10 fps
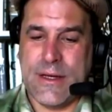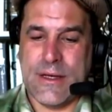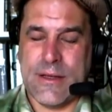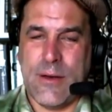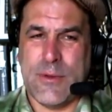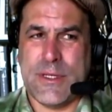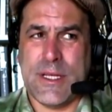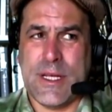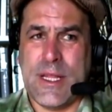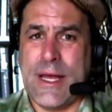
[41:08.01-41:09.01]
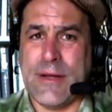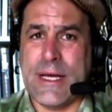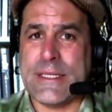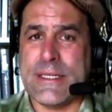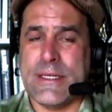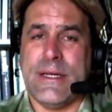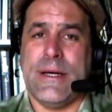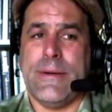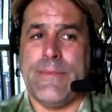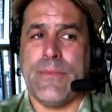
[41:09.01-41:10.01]
I want to say the Cloud S.
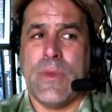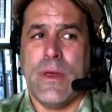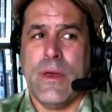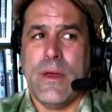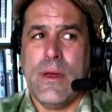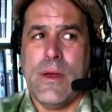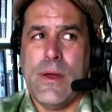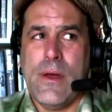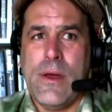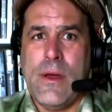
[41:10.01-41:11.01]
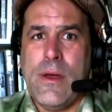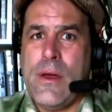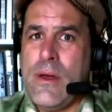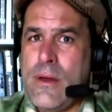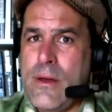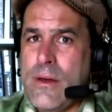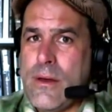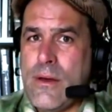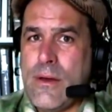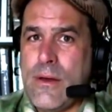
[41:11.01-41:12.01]
Yeah, we talked about that last
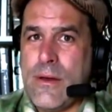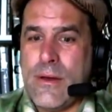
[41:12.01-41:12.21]
week.